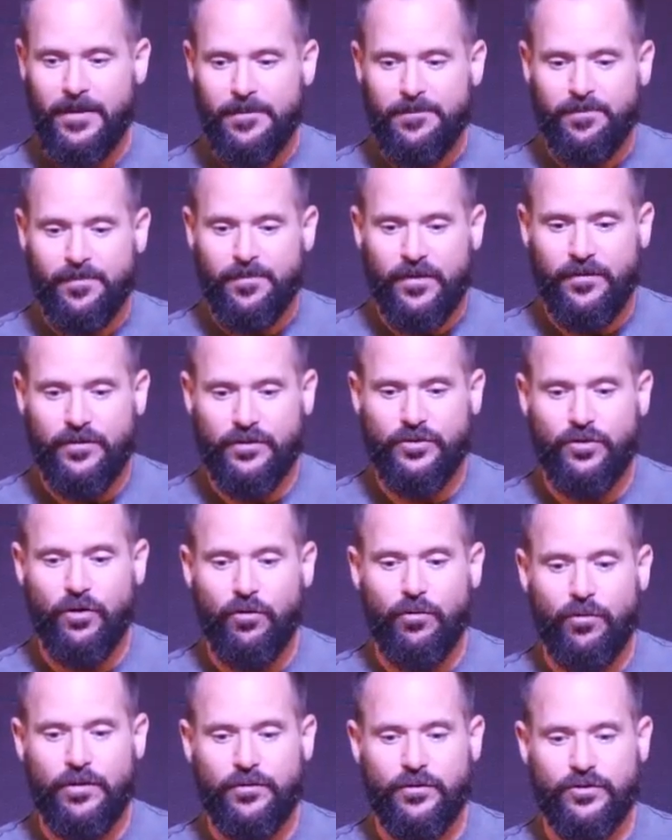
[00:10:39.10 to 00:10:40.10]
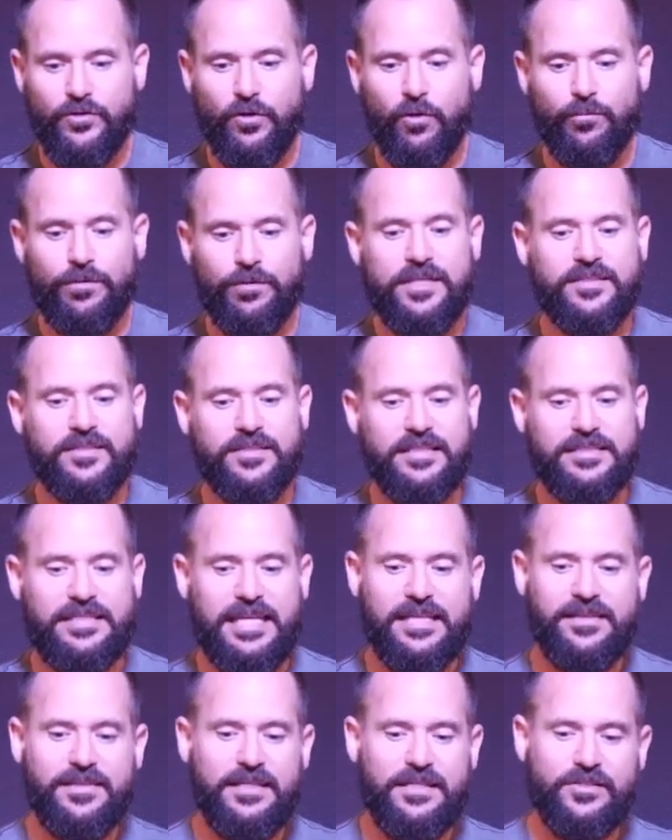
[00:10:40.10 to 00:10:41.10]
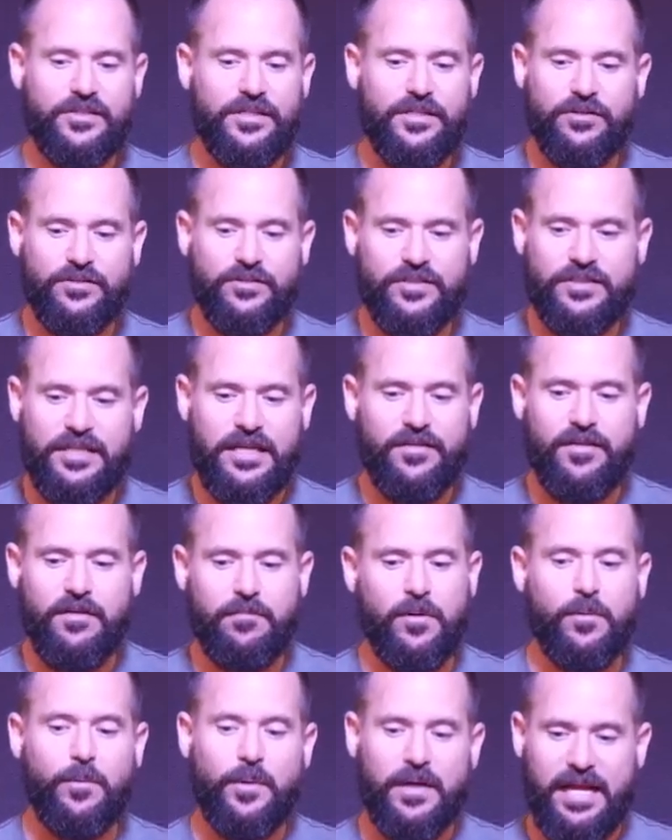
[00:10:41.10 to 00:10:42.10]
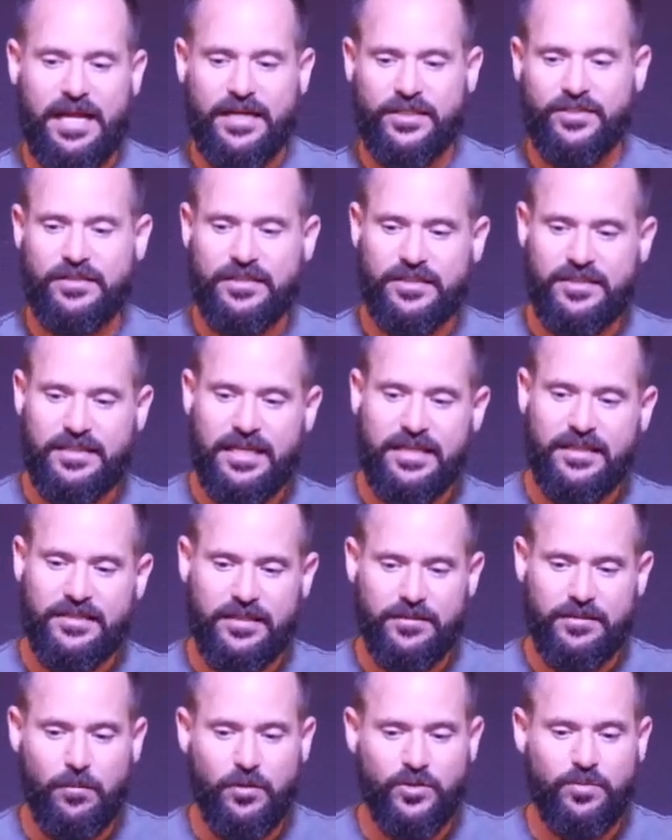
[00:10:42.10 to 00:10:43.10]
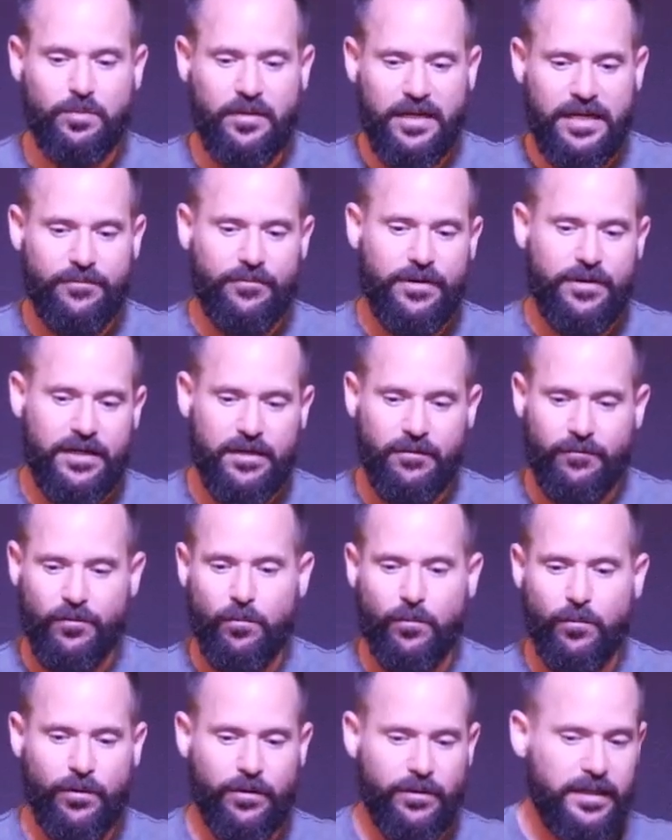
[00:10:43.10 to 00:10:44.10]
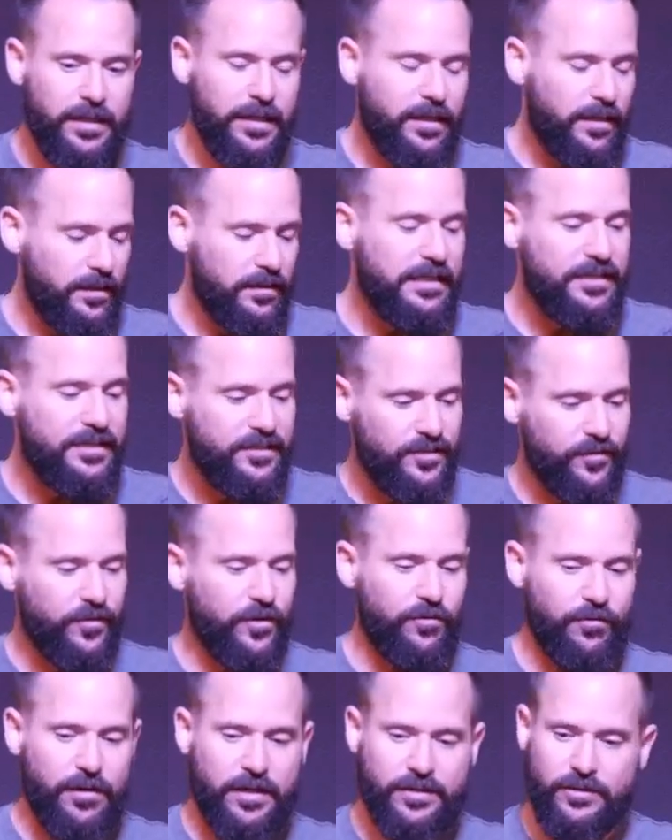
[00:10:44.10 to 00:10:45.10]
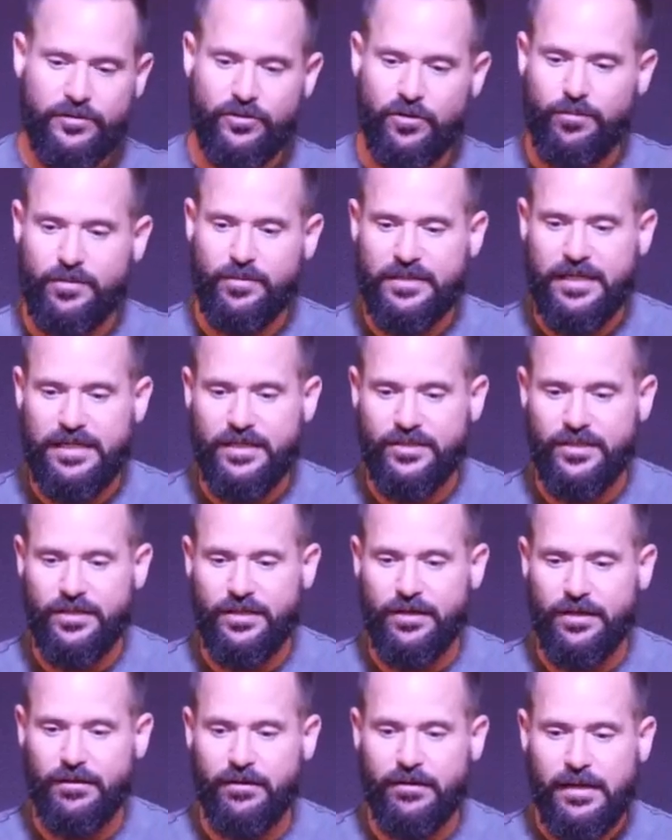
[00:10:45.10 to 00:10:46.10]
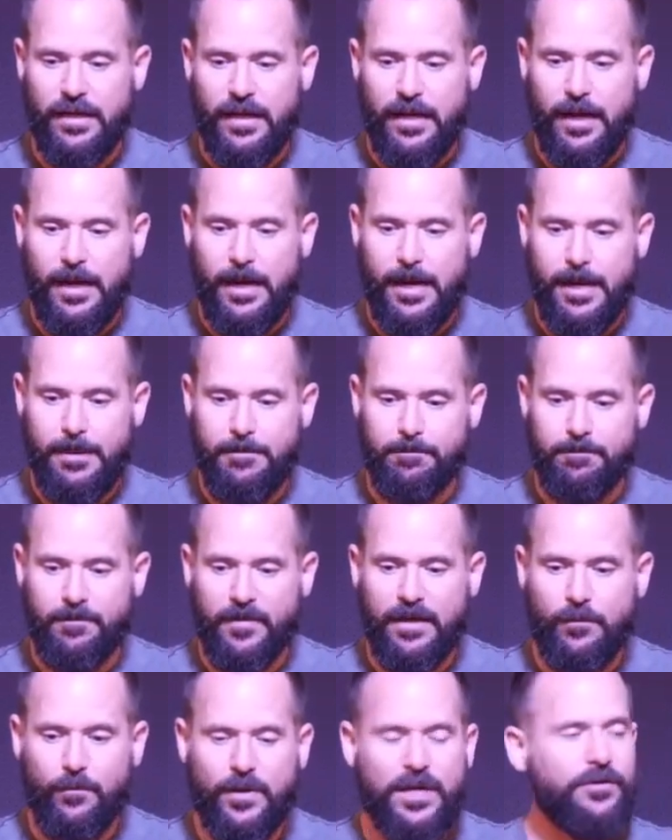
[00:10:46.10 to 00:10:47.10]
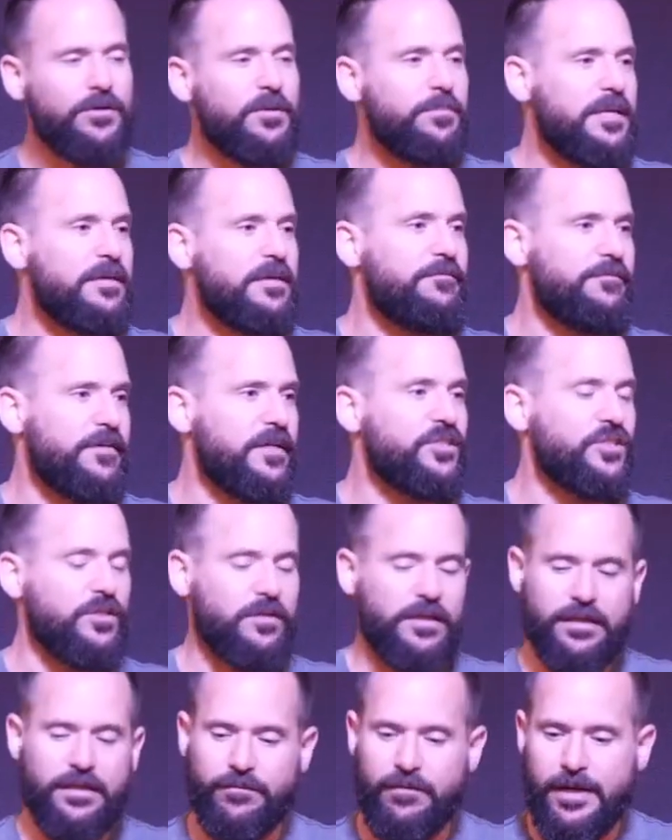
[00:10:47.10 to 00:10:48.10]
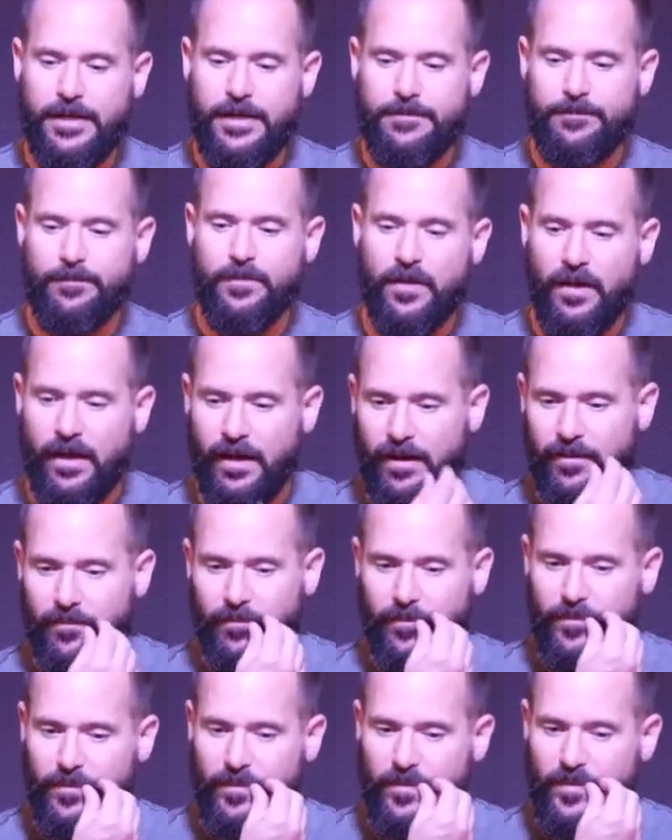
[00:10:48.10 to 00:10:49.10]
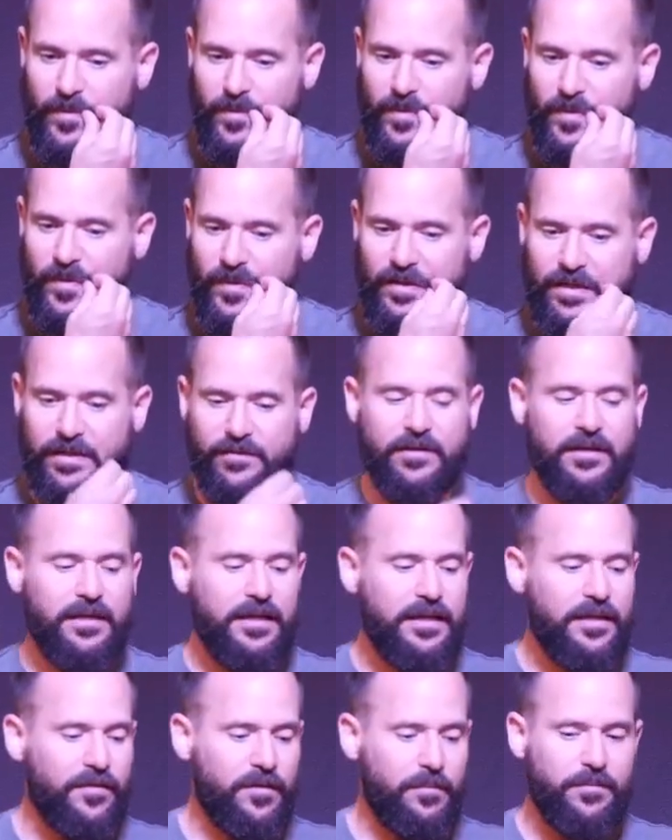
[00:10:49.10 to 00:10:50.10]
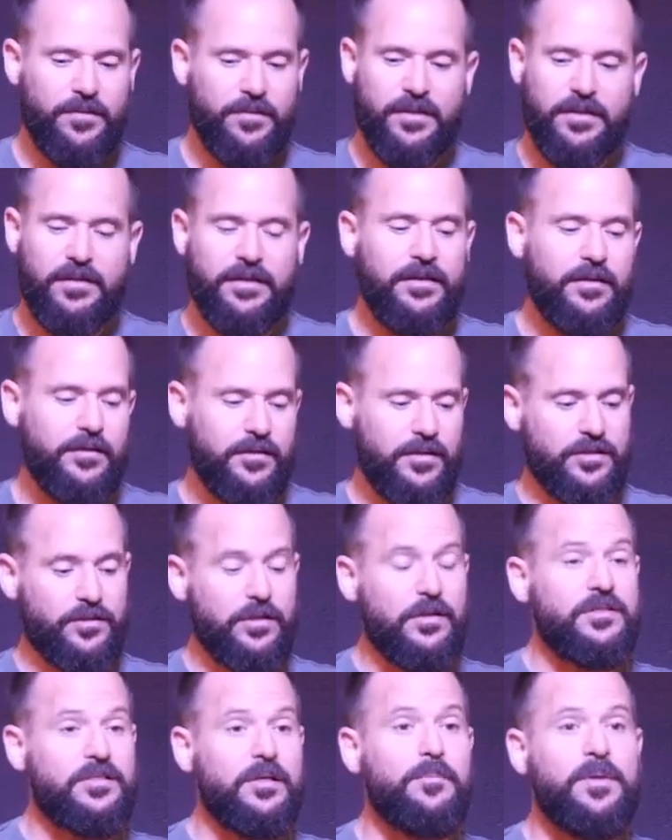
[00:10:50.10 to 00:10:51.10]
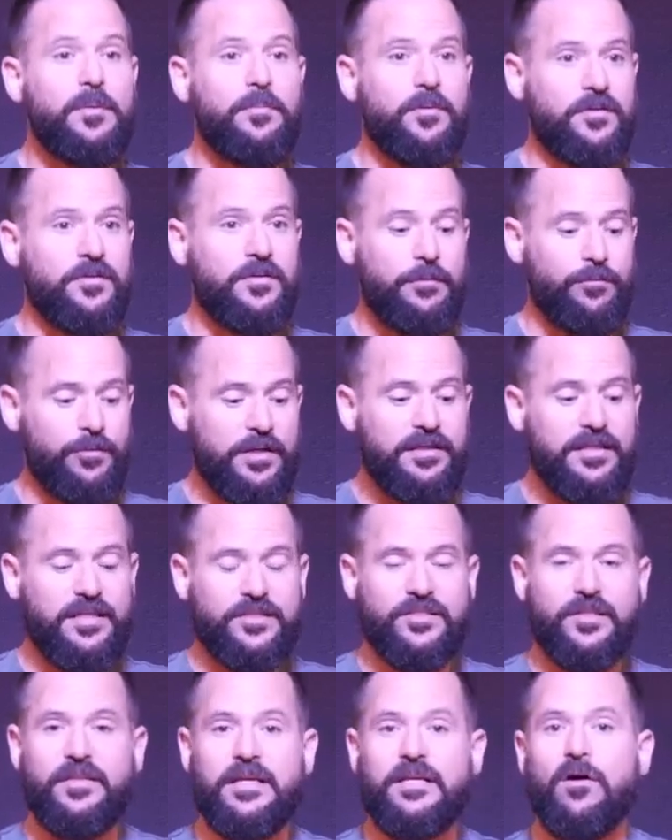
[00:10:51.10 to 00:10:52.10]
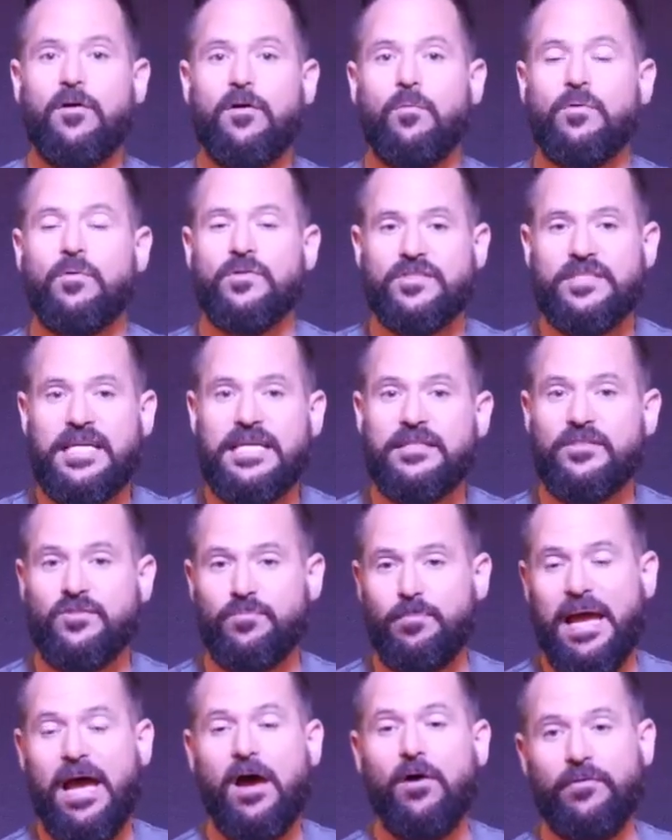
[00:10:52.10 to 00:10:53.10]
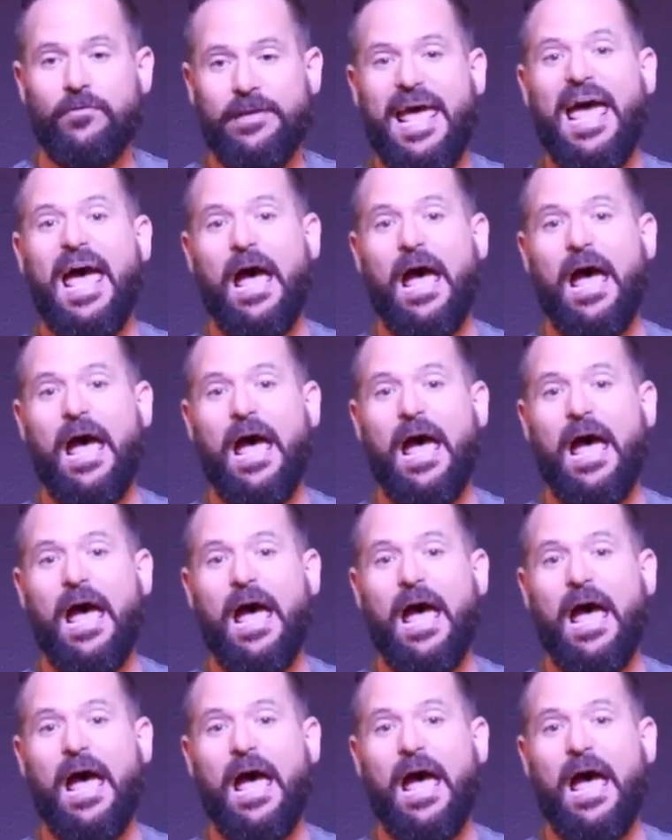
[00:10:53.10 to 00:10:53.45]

there's no, there's no reason to take these years as anything but what it actually says. The most plain reading of the word leads to the correct interpretation here. Um, and we are to be vigilant, right? Um, the, the, because some people read this and they go, well, Satan's bound now.